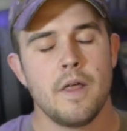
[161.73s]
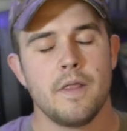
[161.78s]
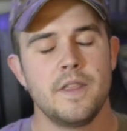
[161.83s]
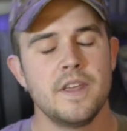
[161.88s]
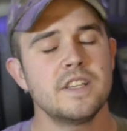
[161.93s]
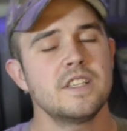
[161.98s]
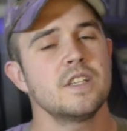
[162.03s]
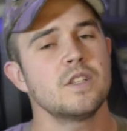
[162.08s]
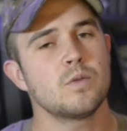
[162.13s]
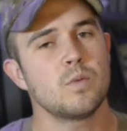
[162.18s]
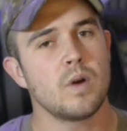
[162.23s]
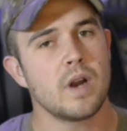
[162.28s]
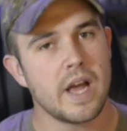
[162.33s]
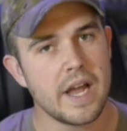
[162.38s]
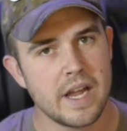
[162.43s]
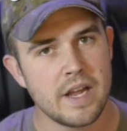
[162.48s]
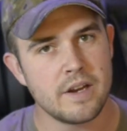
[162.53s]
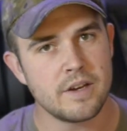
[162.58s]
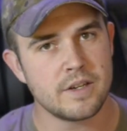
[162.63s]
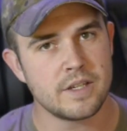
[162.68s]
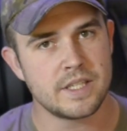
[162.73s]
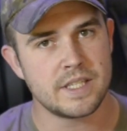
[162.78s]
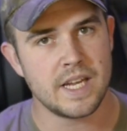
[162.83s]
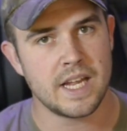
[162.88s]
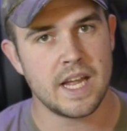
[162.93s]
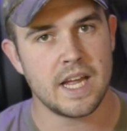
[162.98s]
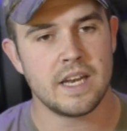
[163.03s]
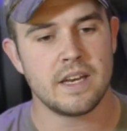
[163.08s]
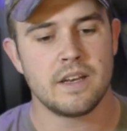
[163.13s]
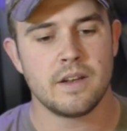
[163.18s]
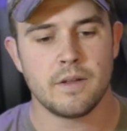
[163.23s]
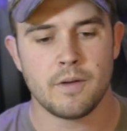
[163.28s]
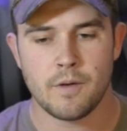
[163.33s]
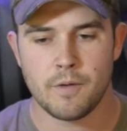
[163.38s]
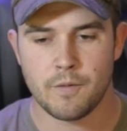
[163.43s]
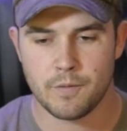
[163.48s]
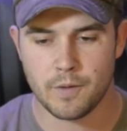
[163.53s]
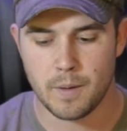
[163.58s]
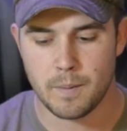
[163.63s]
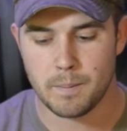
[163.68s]
This is what I understand
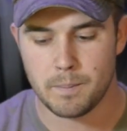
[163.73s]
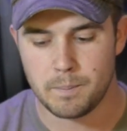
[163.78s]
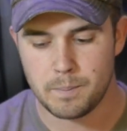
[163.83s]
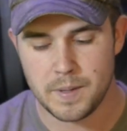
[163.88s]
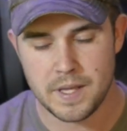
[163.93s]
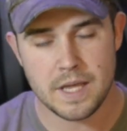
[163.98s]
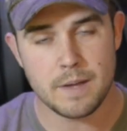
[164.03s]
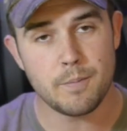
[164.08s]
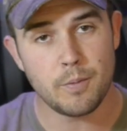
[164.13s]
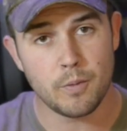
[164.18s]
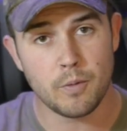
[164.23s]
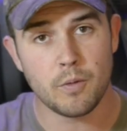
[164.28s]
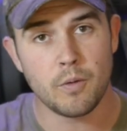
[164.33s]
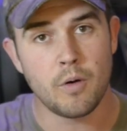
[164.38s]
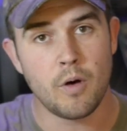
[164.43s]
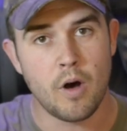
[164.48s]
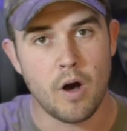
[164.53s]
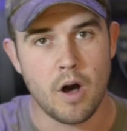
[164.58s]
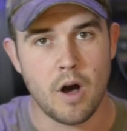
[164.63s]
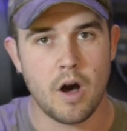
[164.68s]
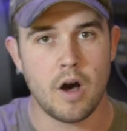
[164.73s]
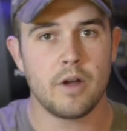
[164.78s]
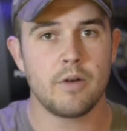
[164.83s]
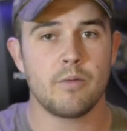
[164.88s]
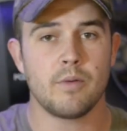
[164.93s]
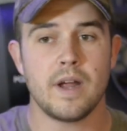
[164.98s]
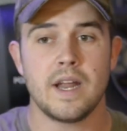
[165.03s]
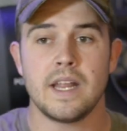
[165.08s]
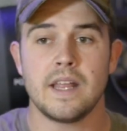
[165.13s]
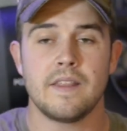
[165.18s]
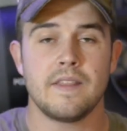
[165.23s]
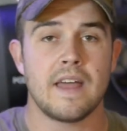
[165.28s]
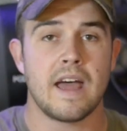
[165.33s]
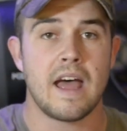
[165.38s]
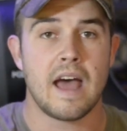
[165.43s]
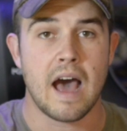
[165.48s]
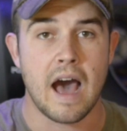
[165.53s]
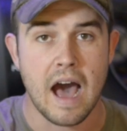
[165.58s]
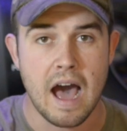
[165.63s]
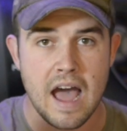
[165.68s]
from people on Reddit
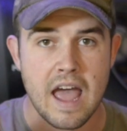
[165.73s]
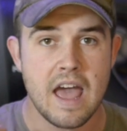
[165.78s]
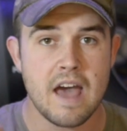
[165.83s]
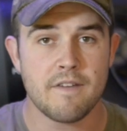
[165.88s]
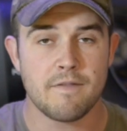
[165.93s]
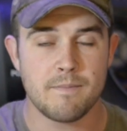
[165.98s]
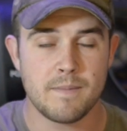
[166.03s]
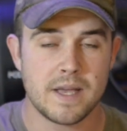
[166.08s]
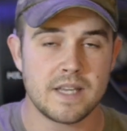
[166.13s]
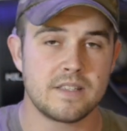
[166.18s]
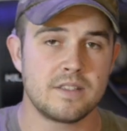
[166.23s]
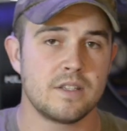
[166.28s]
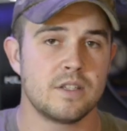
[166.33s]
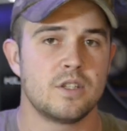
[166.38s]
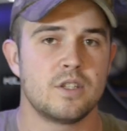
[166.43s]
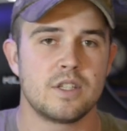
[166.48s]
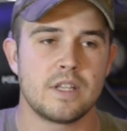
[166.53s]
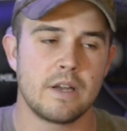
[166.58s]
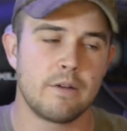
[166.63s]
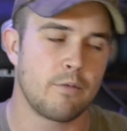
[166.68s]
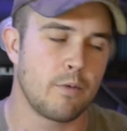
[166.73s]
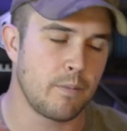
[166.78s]
that I have messaged.